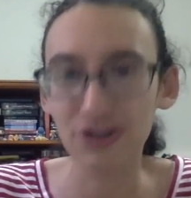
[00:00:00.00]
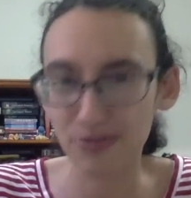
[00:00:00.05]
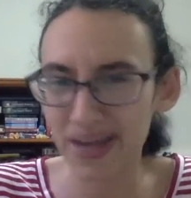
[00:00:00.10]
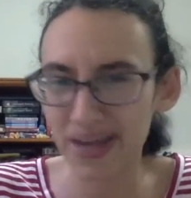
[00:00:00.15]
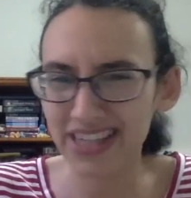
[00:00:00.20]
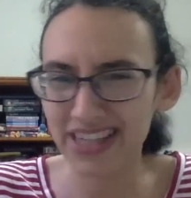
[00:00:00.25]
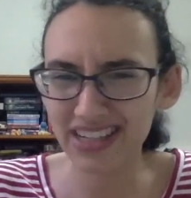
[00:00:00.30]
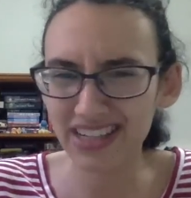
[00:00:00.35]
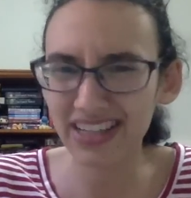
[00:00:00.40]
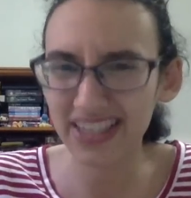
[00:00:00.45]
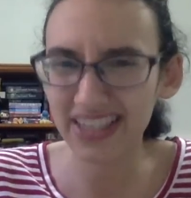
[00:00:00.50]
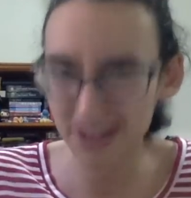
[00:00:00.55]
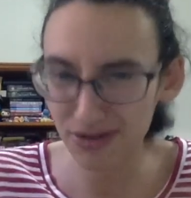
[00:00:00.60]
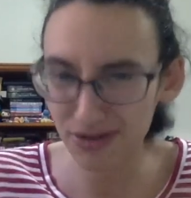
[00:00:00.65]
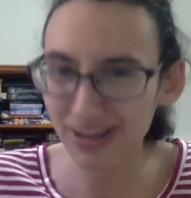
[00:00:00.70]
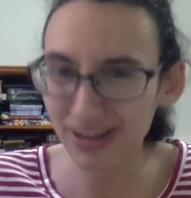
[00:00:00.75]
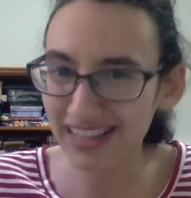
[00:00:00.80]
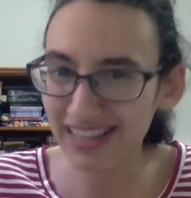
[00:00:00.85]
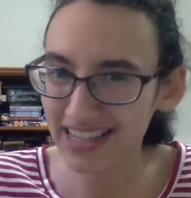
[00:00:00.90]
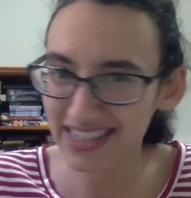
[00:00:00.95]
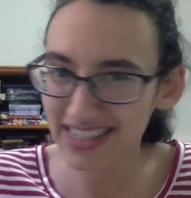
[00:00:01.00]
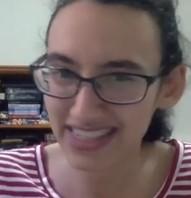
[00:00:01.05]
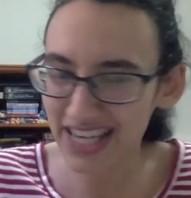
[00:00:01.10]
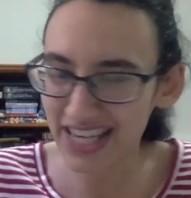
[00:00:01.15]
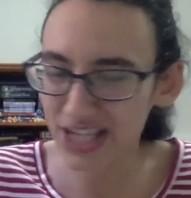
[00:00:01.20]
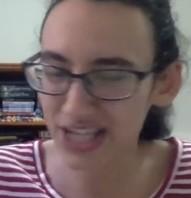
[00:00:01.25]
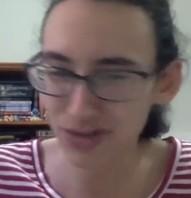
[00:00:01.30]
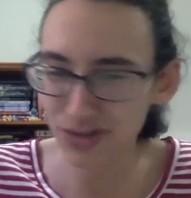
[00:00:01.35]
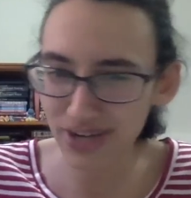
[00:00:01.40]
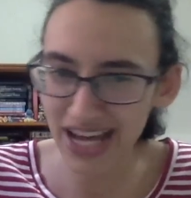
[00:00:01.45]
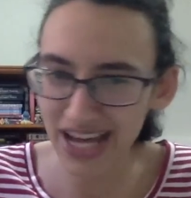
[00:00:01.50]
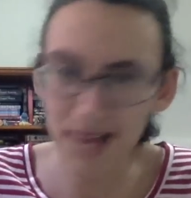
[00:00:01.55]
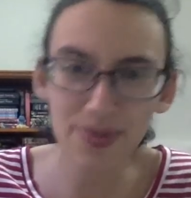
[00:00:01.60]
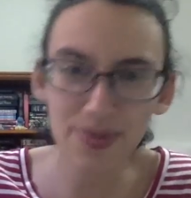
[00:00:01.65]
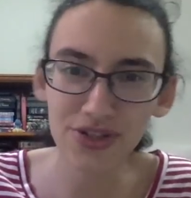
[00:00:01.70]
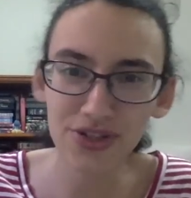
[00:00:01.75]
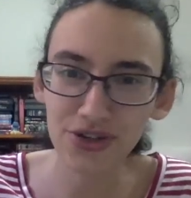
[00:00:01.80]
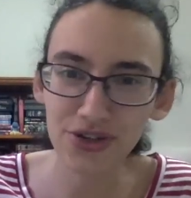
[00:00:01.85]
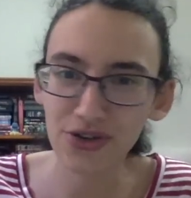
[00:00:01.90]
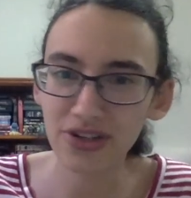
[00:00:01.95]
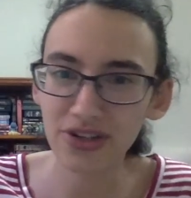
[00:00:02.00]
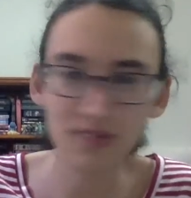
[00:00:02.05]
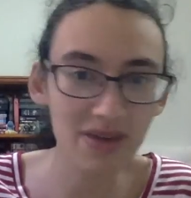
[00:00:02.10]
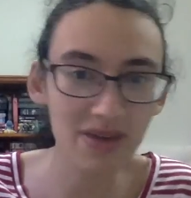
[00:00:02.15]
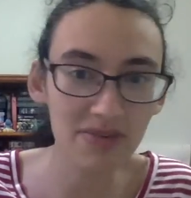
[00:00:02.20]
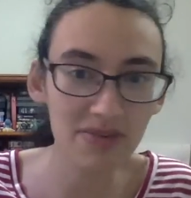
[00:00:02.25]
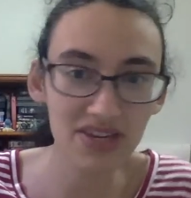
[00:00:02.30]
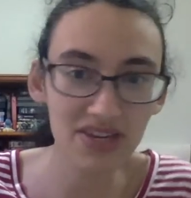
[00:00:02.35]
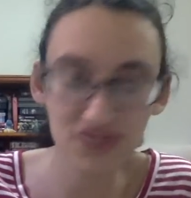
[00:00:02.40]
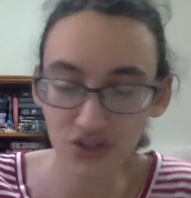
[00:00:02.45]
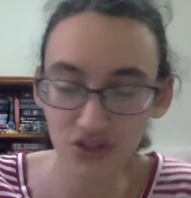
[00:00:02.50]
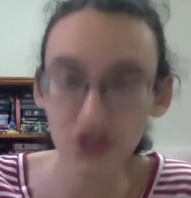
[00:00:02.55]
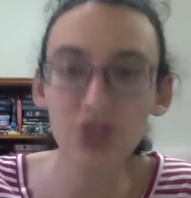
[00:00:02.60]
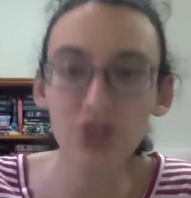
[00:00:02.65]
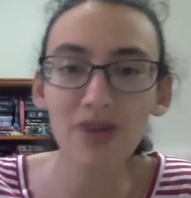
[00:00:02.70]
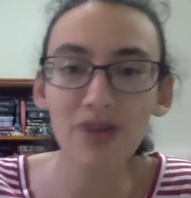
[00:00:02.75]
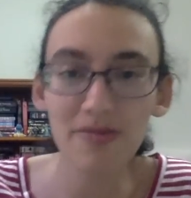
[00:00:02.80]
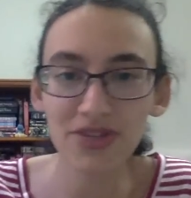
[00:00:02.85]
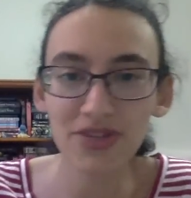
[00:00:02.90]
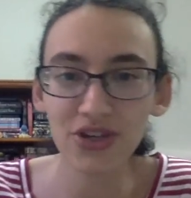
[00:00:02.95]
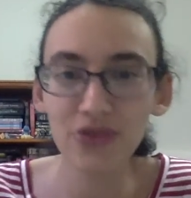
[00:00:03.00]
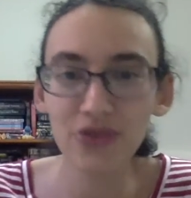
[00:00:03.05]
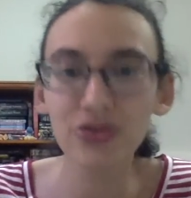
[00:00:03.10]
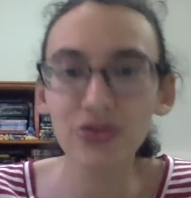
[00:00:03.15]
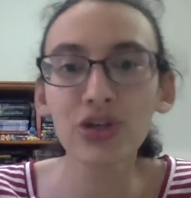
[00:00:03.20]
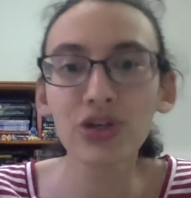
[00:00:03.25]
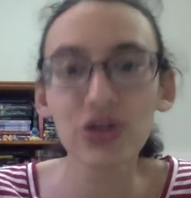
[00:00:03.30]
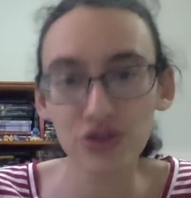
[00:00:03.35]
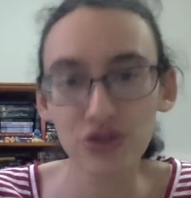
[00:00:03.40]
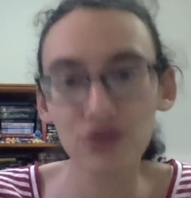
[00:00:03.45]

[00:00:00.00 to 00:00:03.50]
basically Krillin-centric episode, and maybe even two episodes,